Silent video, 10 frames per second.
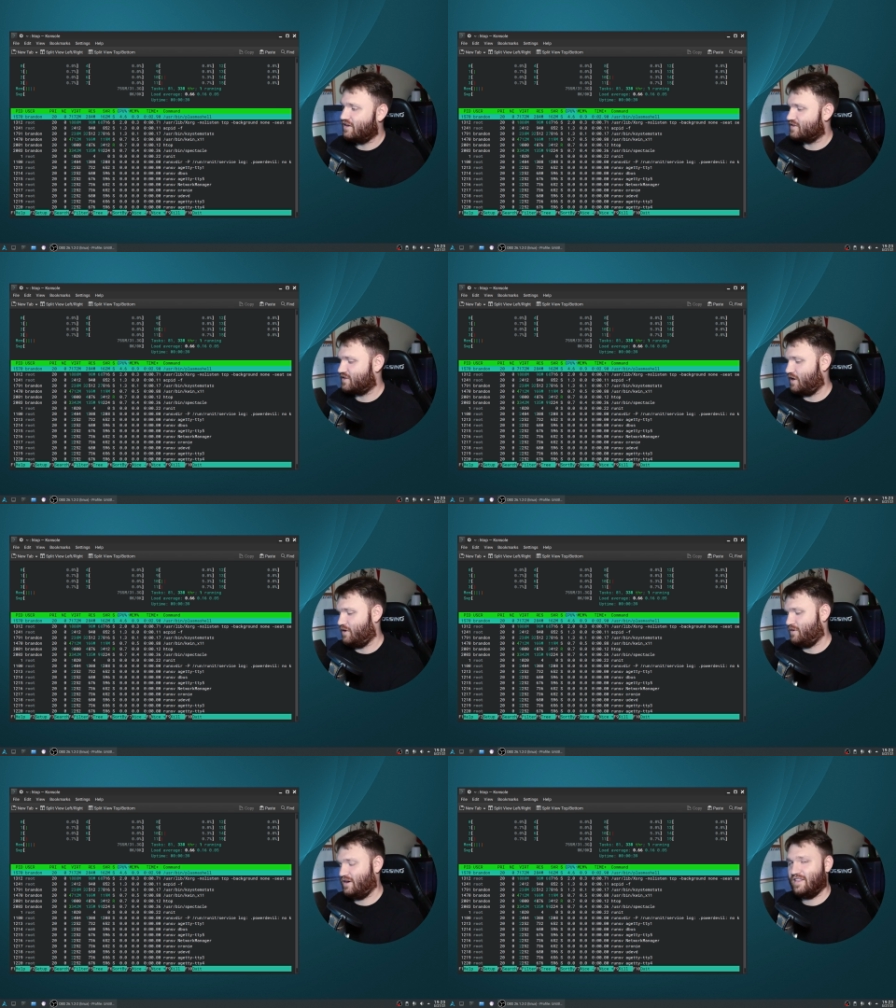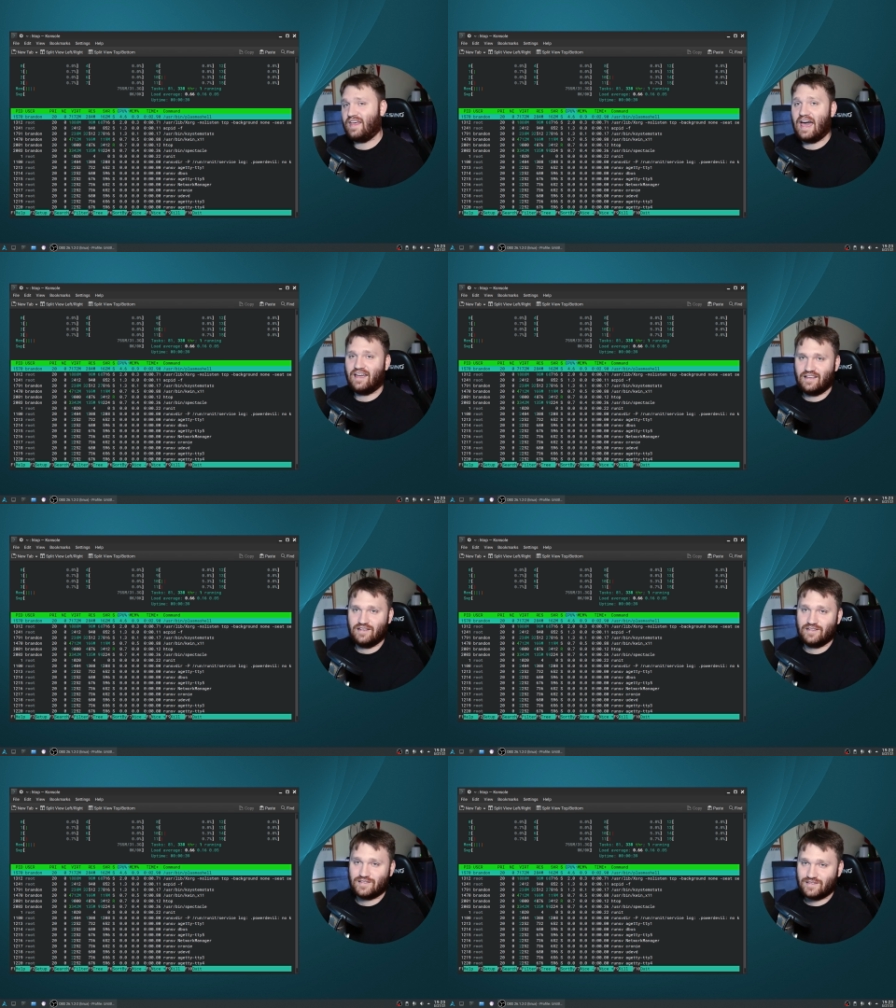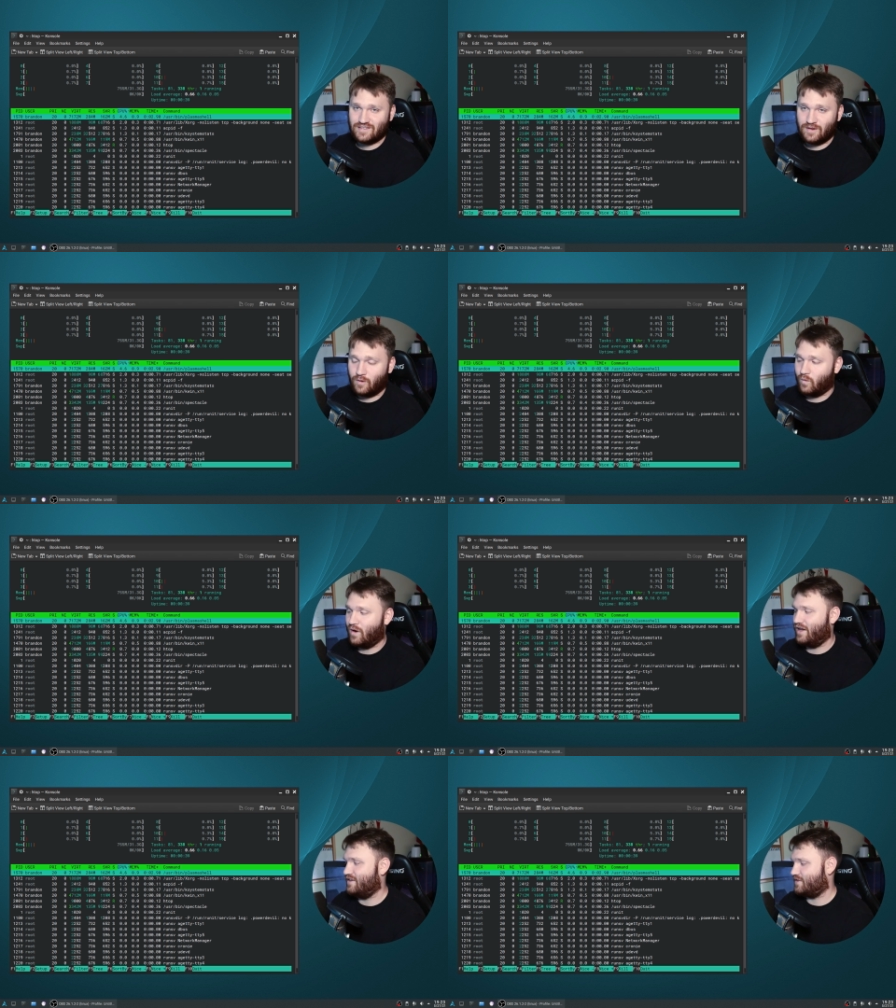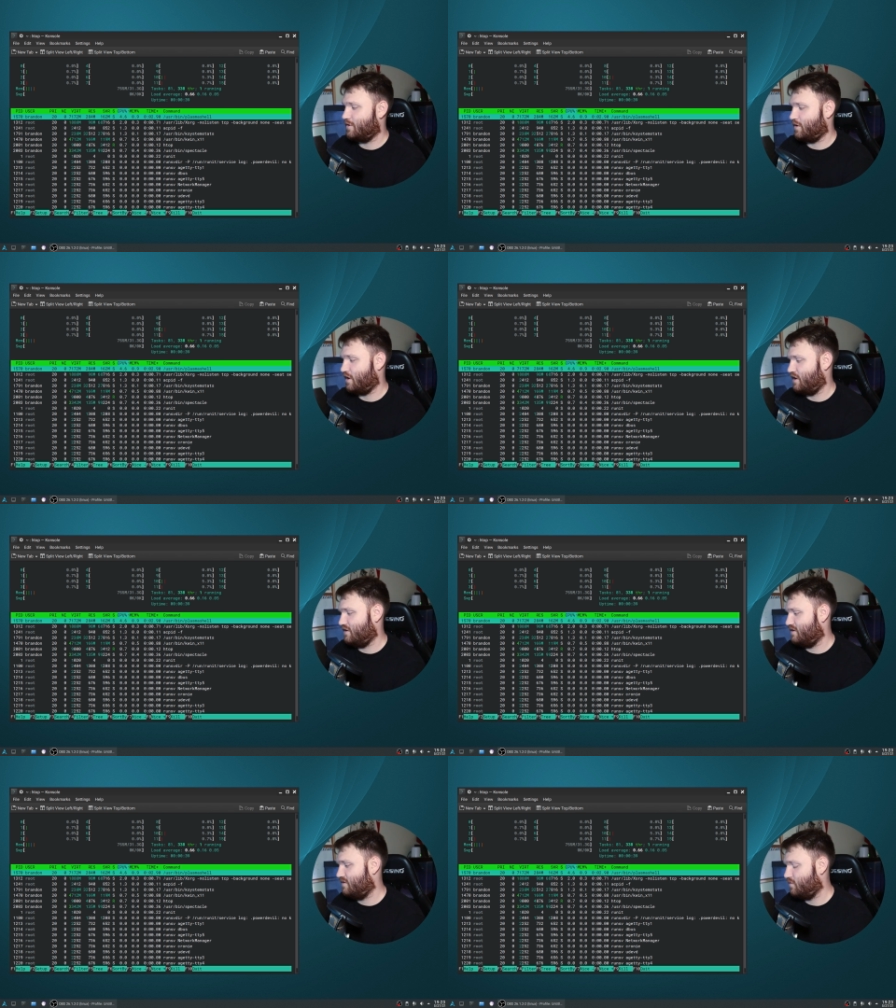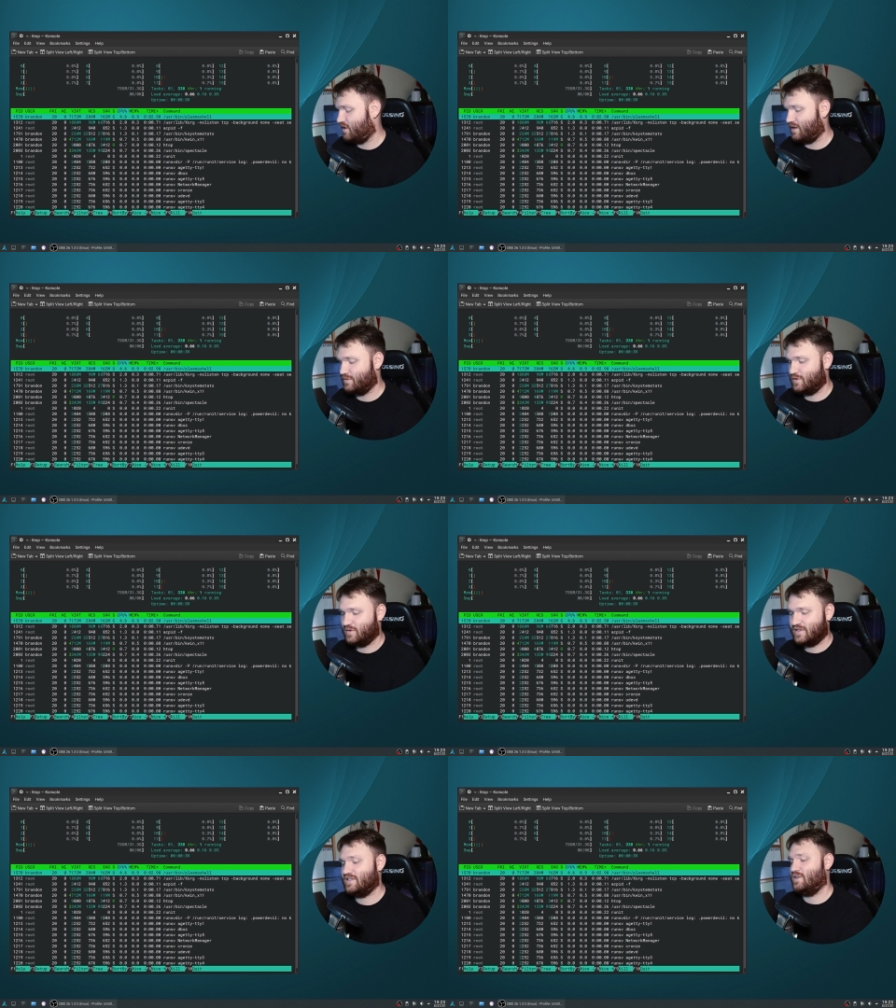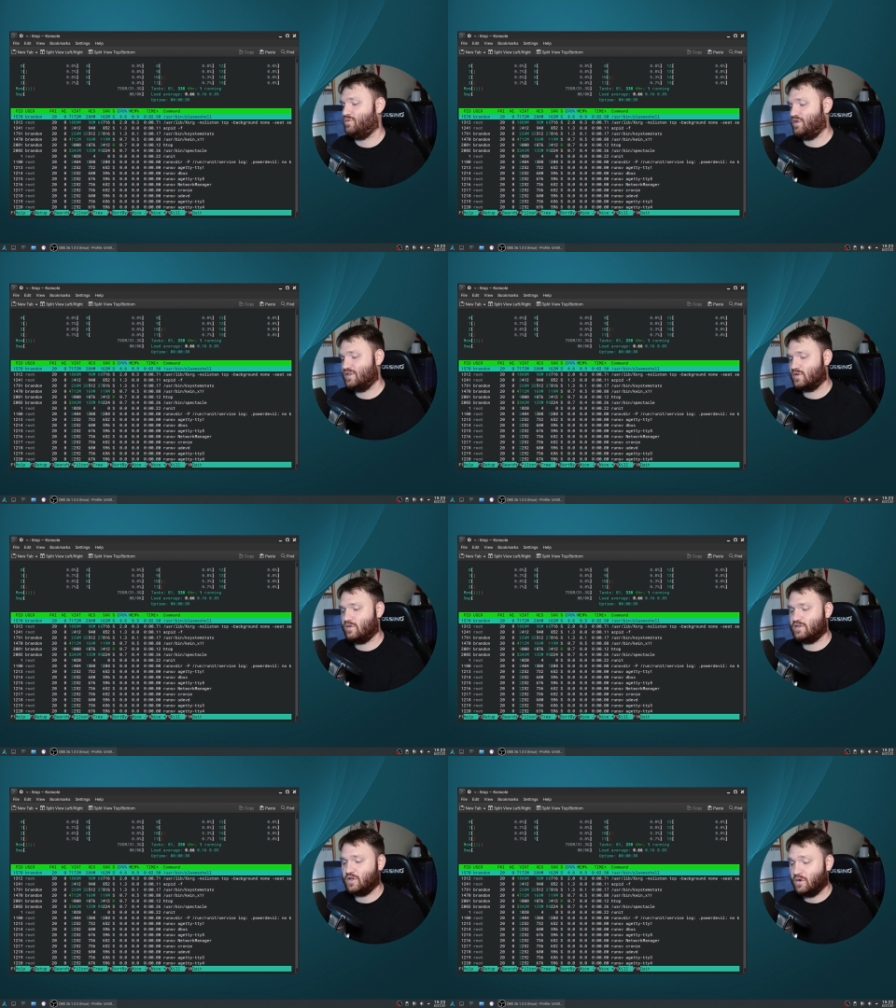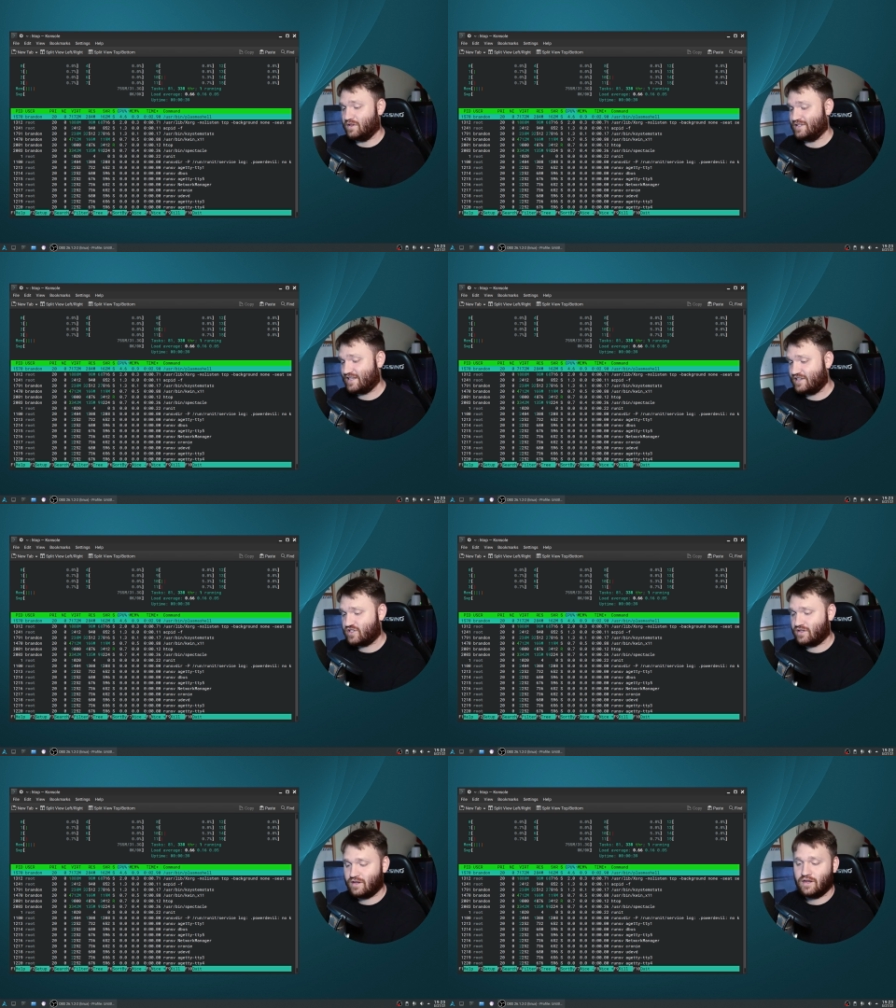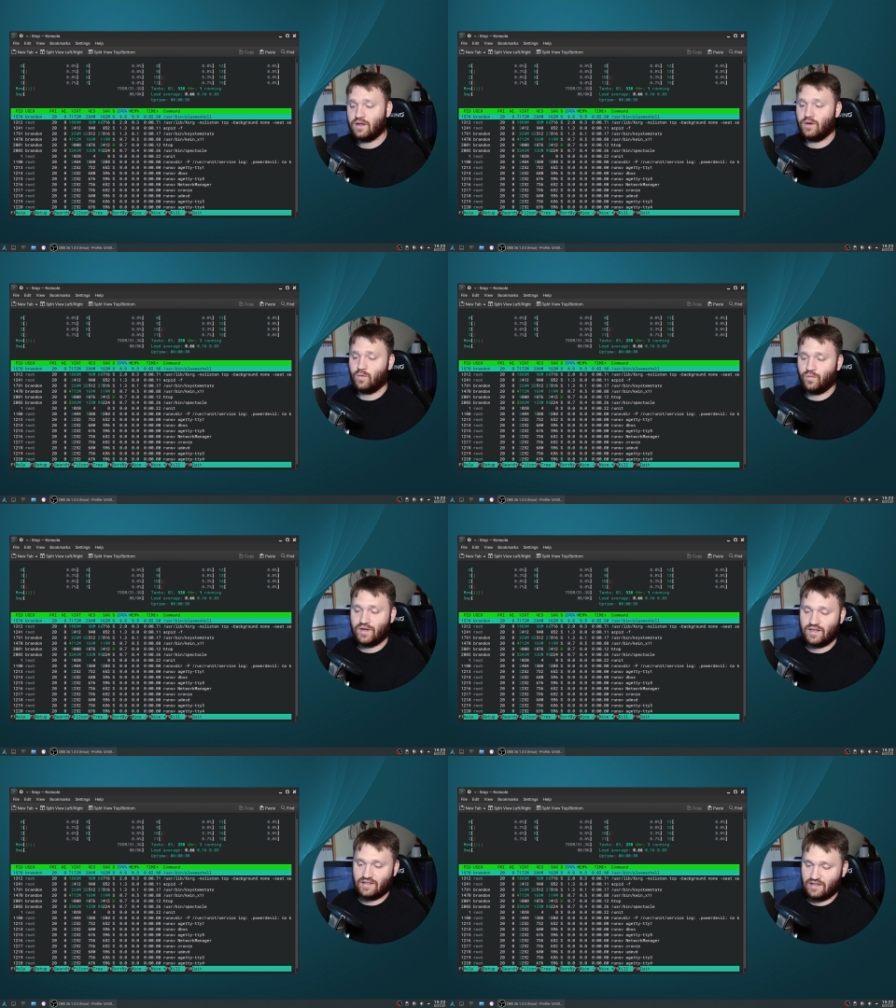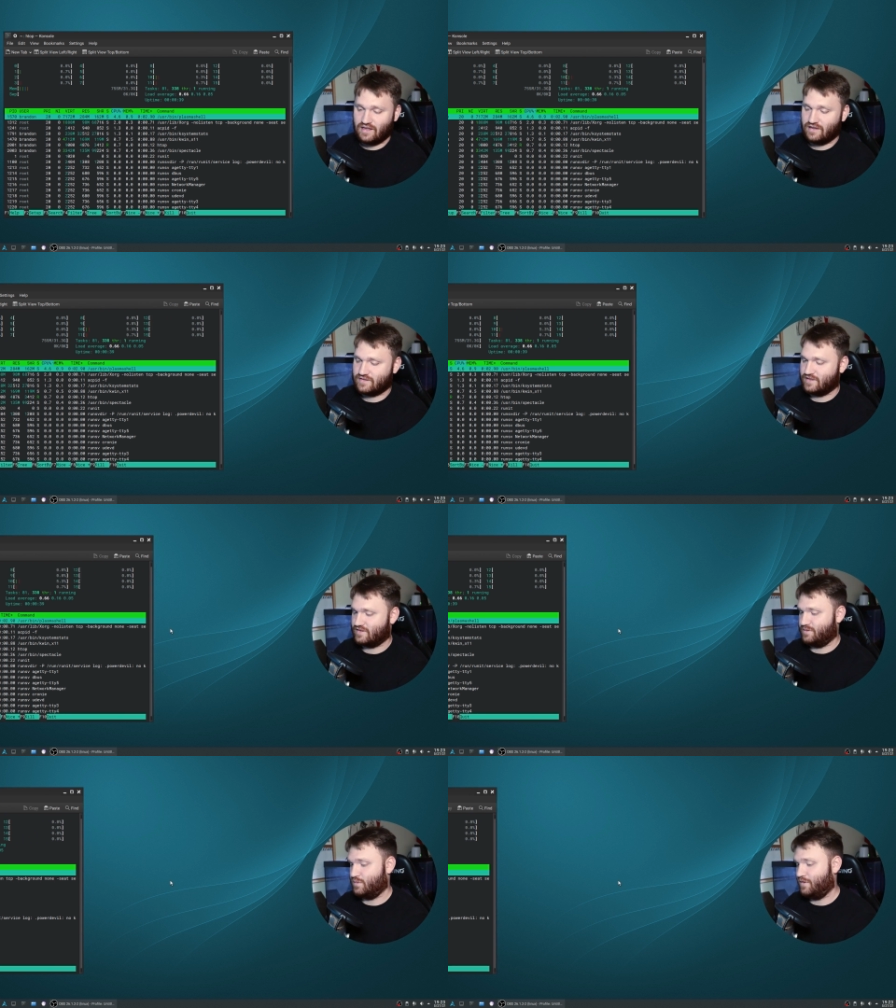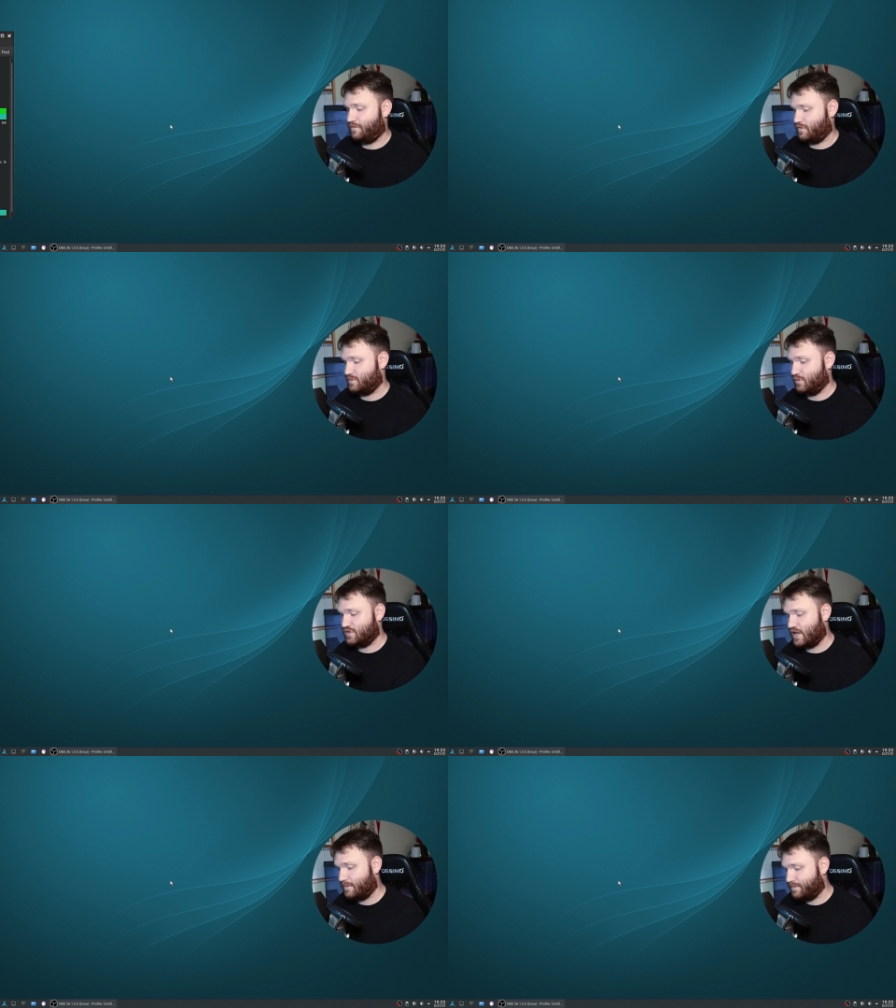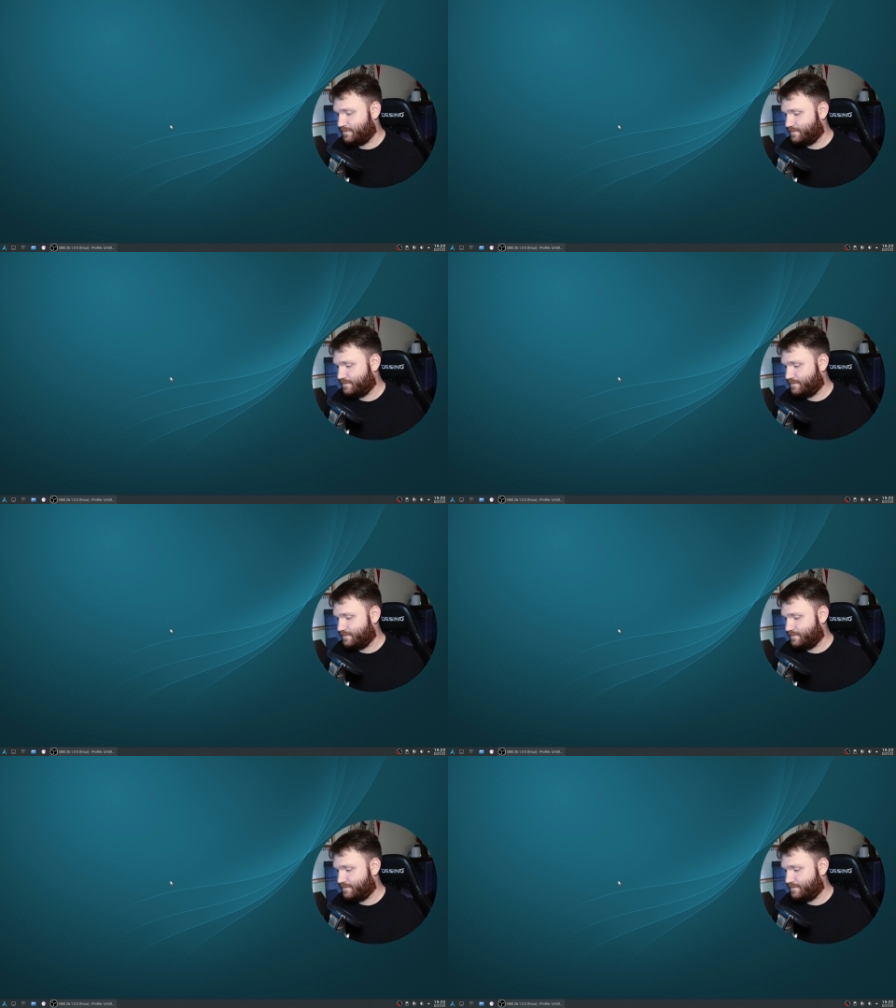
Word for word: So that is what is going on when it comes to system resource utilization when the system first boots up.